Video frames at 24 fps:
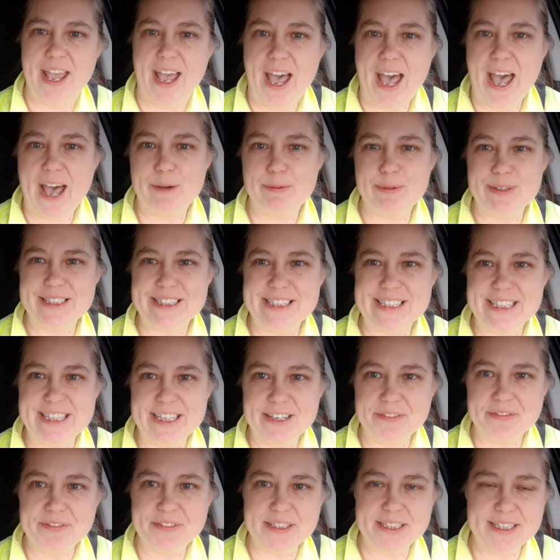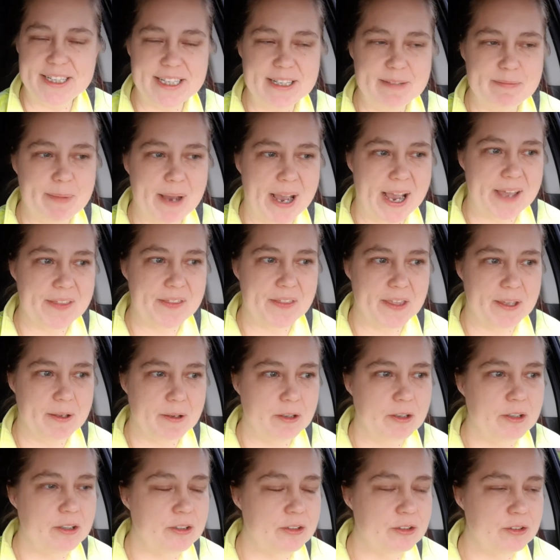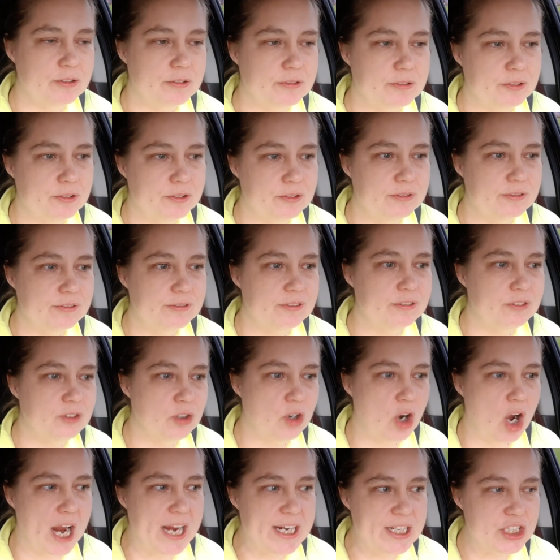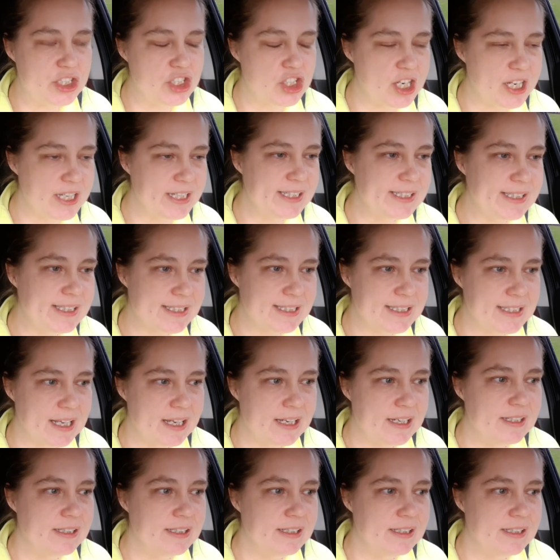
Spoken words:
I was gifted by the gracious